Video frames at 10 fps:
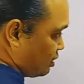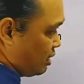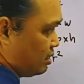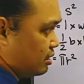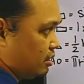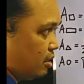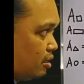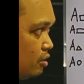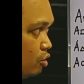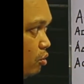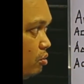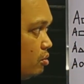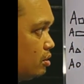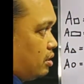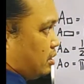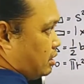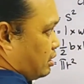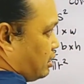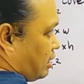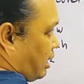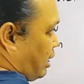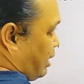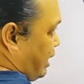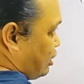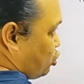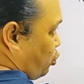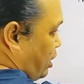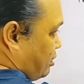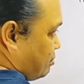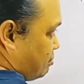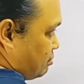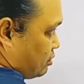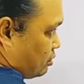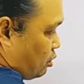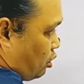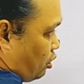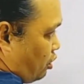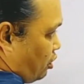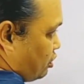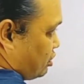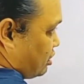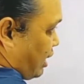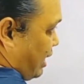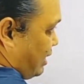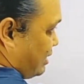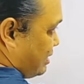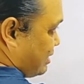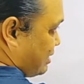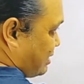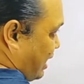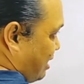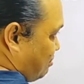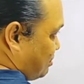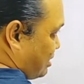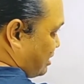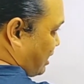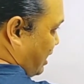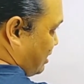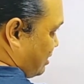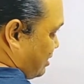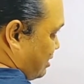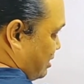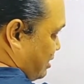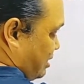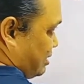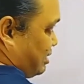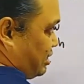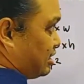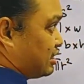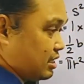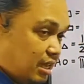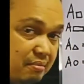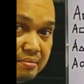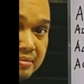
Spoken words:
Okay, so S squared or side times side, still the same.